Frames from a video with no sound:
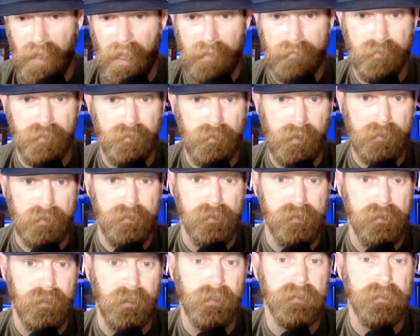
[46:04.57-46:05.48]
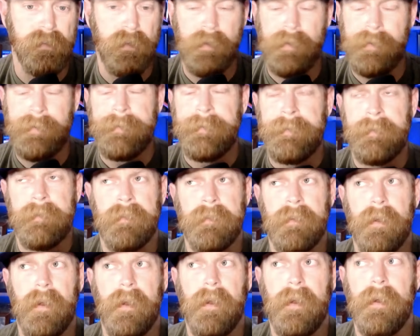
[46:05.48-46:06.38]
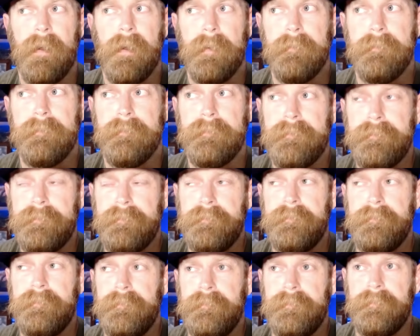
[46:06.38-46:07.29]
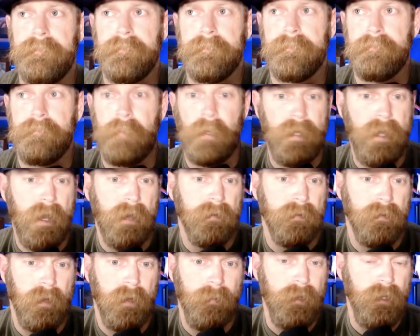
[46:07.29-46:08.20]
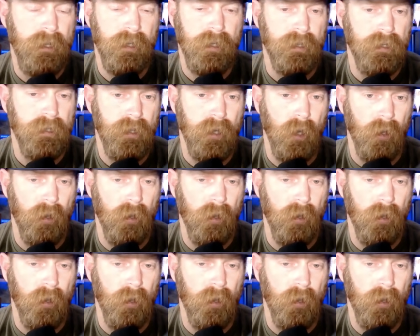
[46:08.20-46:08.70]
and 2006. But yeah, I mean, you can go to the